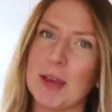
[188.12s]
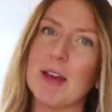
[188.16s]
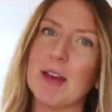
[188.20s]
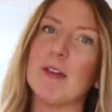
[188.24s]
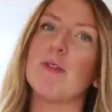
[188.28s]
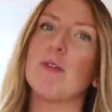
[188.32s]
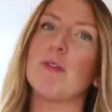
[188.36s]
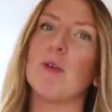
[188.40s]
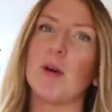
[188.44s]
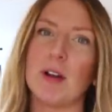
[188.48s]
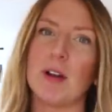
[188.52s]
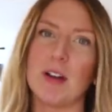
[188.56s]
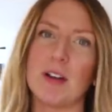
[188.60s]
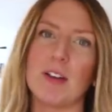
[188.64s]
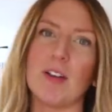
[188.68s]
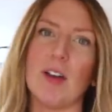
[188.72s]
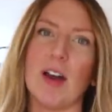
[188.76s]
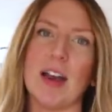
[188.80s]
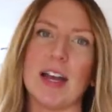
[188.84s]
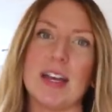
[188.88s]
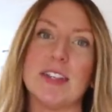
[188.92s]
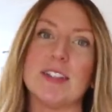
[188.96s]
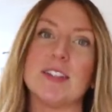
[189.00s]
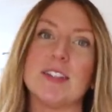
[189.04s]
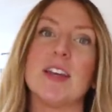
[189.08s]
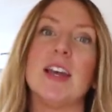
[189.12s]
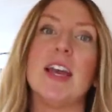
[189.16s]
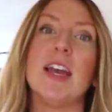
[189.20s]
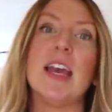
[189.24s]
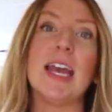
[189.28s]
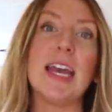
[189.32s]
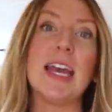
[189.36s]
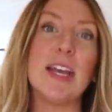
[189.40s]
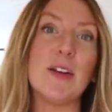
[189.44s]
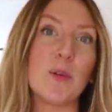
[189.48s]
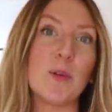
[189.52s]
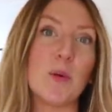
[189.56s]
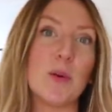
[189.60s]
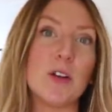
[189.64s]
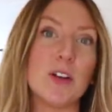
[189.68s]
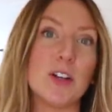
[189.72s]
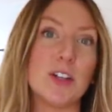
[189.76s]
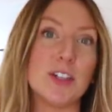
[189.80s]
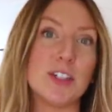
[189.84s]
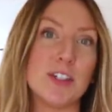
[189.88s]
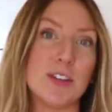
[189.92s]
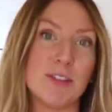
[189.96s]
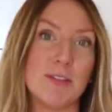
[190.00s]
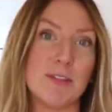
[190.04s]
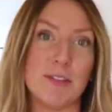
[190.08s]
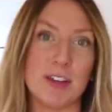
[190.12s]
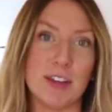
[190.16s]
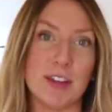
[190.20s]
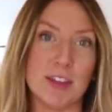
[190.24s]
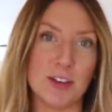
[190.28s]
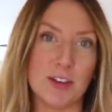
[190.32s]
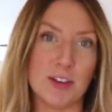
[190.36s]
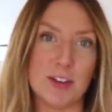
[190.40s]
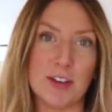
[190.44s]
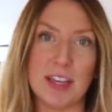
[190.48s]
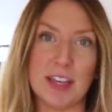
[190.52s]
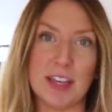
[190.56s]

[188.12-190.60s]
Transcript: bit for our clients in order to fit their